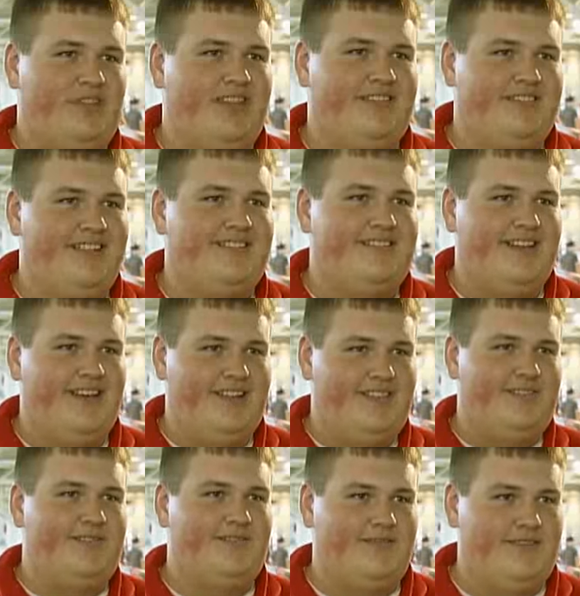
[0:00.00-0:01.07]
think that uh,
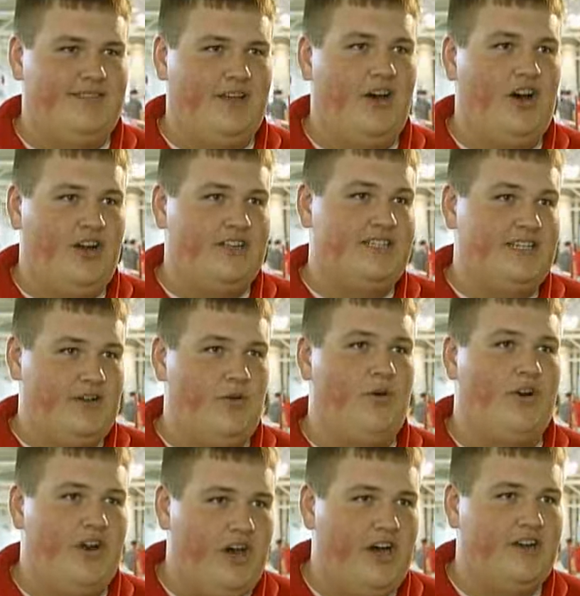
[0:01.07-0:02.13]
the hogs eat
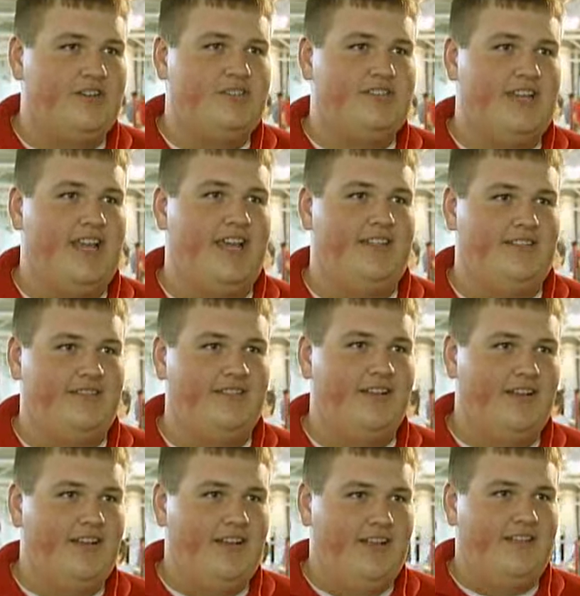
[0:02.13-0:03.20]
corn dogs and
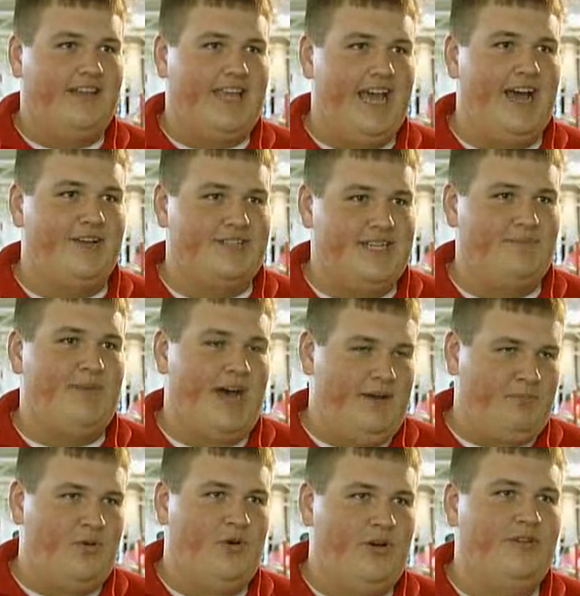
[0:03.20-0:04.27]
the cows eat
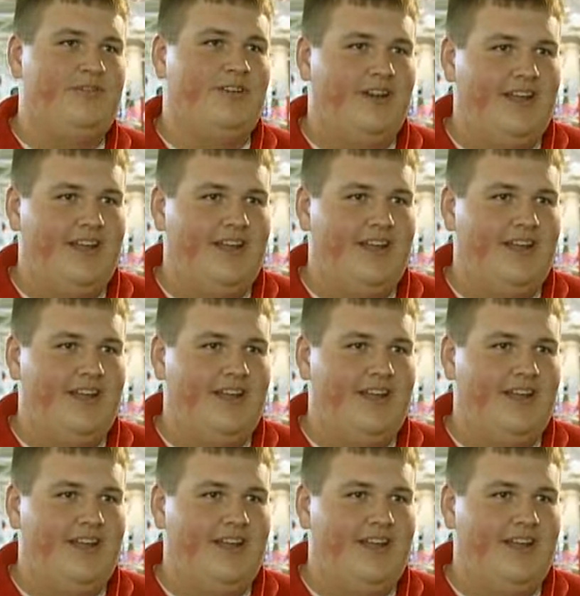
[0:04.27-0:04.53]
popcorn.